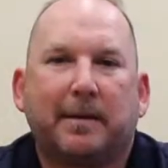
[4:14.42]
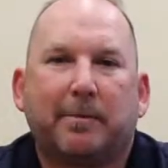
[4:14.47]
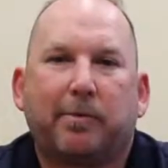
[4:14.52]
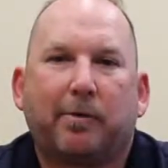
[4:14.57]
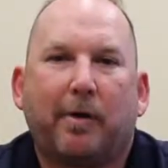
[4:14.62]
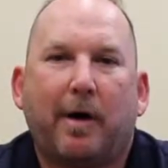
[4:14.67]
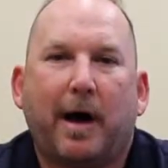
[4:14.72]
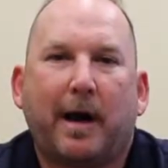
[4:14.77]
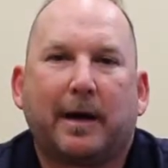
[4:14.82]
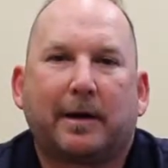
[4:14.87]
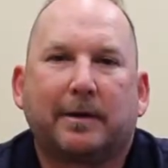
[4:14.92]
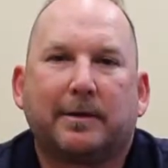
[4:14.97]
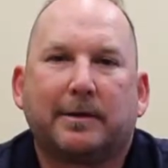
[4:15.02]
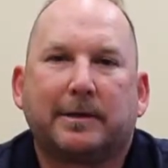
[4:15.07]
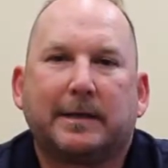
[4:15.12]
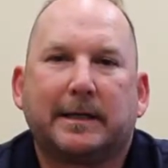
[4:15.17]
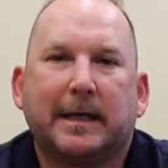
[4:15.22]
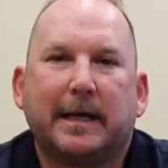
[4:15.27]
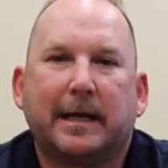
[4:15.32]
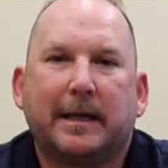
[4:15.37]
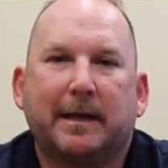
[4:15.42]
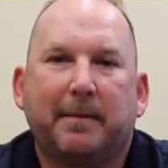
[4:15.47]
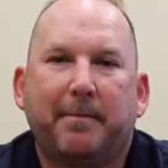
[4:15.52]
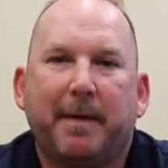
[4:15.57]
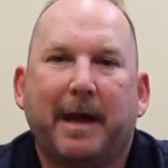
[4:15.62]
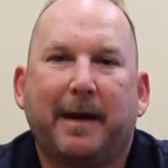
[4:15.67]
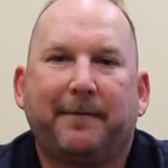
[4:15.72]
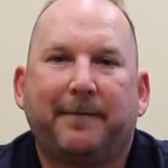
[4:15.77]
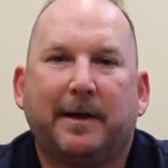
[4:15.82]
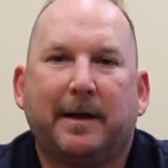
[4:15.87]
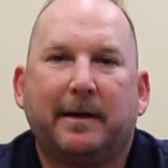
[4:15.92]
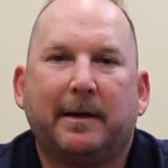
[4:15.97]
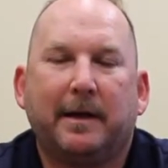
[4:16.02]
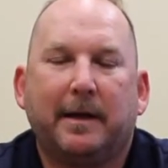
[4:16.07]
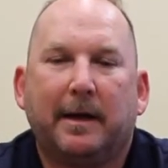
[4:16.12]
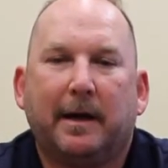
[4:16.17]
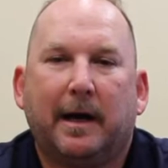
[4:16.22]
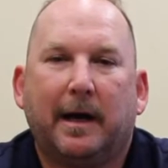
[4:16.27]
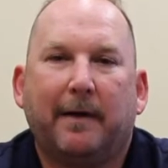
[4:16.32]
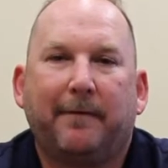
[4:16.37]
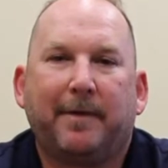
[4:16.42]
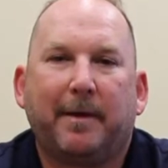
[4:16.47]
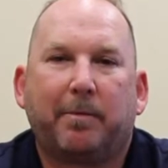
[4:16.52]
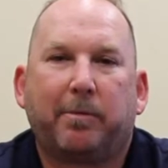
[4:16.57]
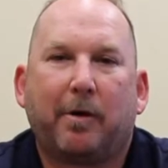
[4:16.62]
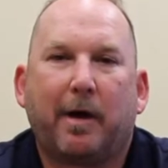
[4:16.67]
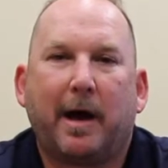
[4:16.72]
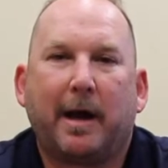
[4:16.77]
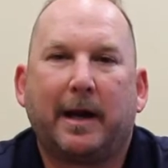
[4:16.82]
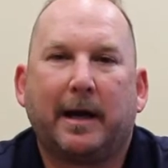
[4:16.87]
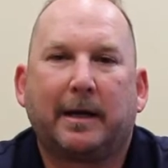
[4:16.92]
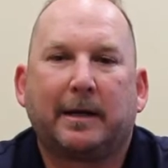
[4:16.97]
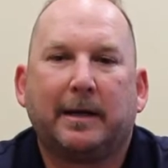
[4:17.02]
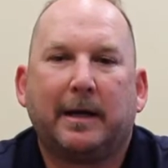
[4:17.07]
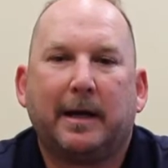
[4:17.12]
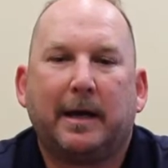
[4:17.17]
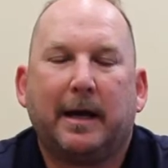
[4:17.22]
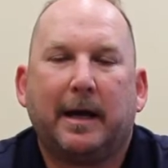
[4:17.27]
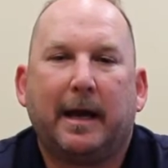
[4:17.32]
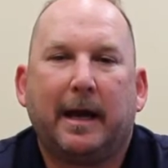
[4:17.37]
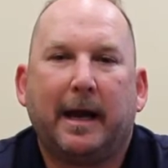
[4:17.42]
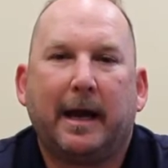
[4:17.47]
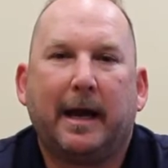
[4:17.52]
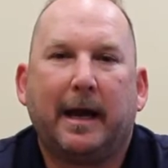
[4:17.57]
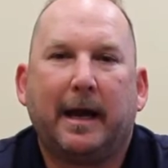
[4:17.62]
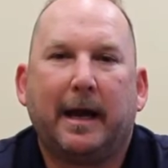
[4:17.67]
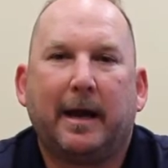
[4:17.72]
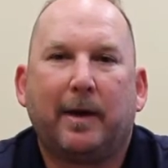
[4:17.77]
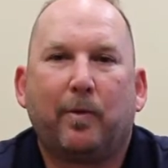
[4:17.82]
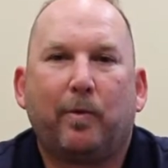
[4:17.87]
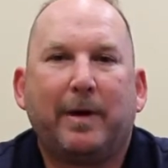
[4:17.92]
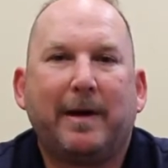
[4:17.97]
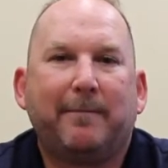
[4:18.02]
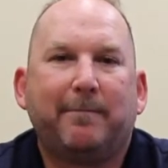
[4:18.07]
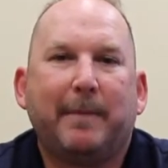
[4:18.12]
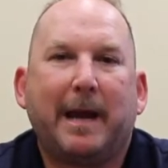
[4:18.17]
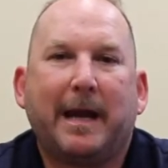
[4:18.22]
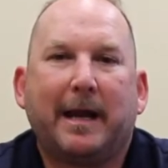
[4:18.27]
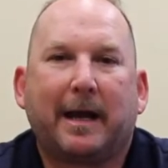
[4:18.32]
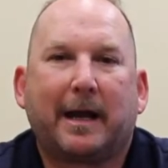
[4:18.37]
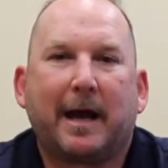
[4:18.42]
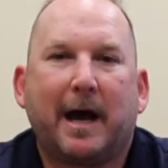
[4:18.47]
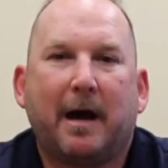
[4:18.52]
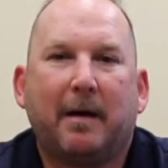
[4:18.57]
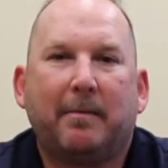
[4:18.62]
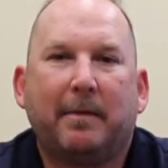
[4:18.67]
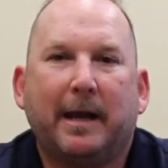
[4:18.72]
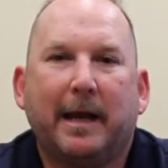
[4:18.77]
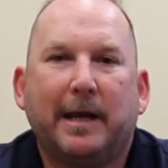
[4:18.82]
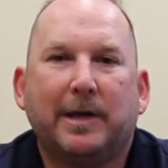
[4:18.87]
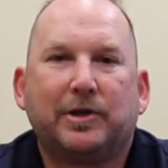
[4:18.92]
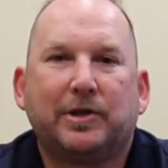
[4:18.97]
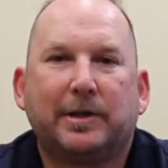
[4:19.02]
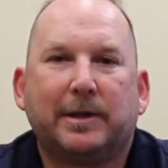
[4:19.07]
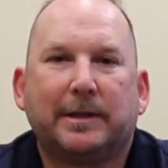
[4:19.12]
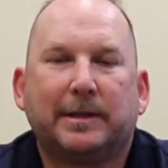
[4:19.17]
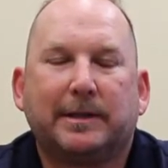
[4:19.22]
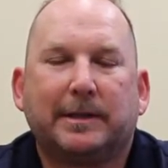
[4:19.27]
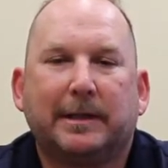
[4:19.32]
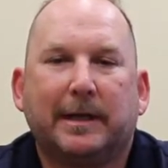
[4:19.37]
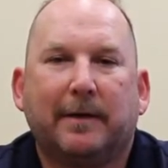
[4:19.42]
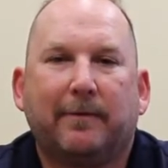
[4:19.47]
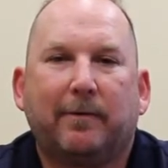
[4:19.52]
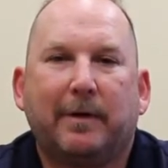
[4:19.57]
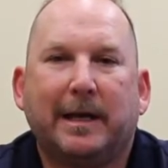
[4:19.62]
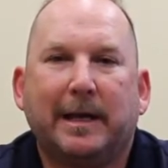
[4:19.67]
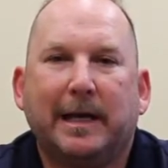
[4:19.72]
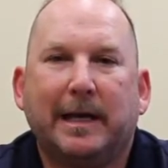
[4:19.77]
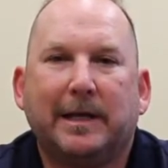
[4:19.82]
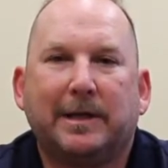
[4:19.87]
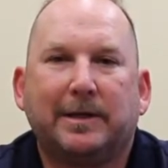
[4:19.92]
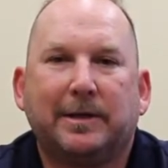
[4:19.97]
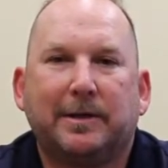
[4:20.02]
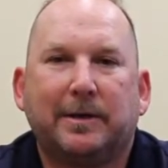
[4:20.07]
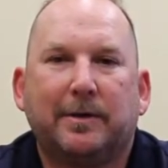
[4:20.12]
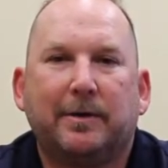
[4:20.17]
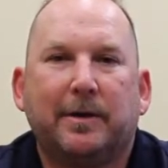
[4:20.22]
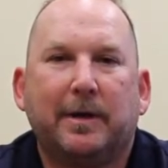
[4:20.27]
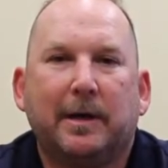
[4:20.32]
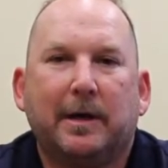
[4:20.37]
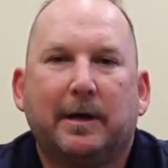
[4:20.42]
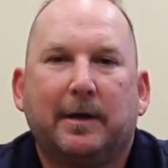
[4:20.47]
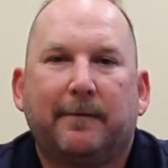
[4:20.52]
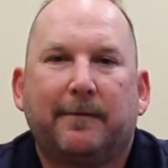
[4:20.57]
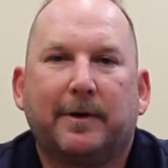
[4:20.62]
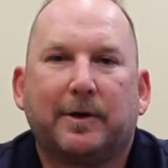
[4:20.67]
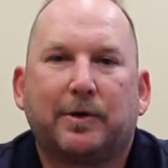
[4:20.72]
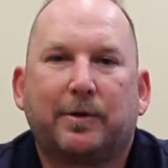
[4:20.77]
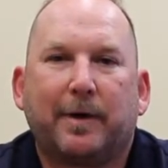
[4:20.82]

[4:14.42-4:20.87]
the product, they're seeing the benefit of the product, and we've made accommodations if we need to for